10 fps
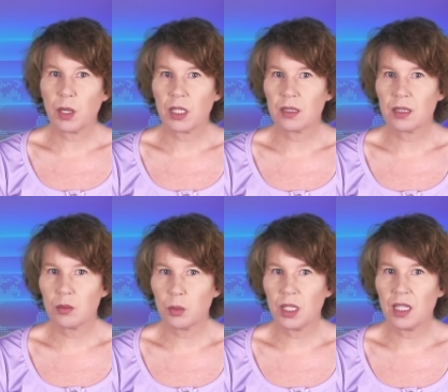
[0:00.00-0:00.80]
parent
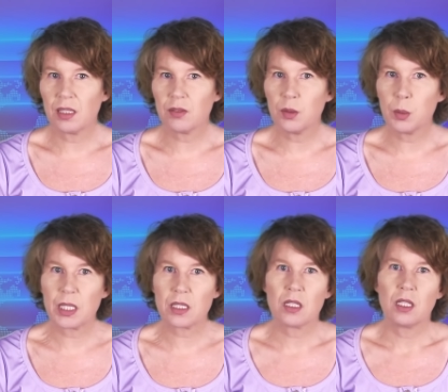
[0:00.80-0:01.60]
company
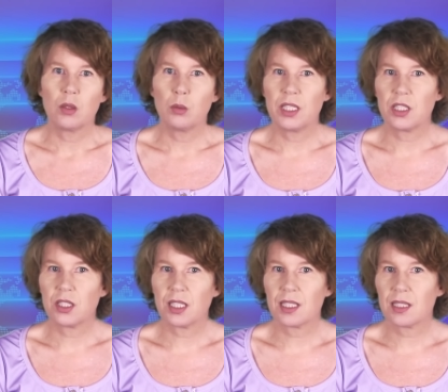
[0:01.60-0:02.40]
Alphabet, which
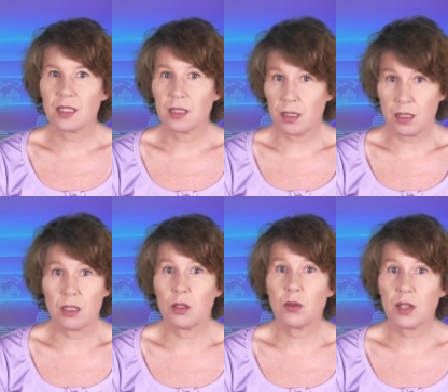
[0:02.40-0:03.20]
said since
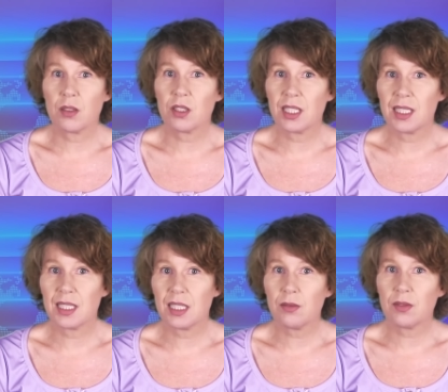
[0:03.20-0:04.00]
two thousand
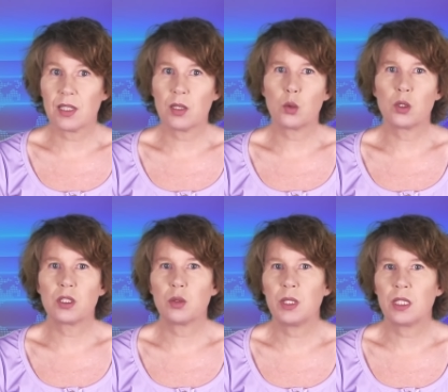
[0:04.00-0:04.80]
seven they
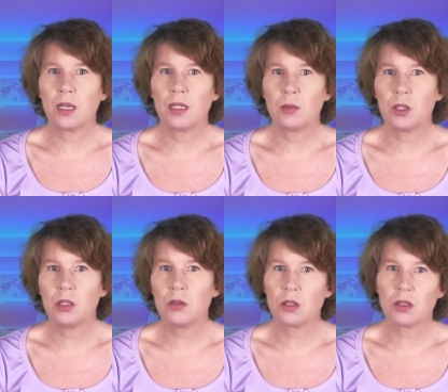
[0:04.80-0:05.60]
want to be carbon
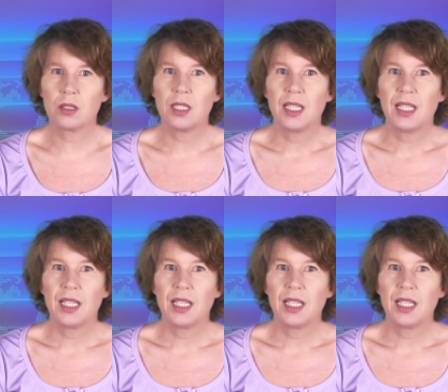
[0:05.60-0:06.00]
neutral,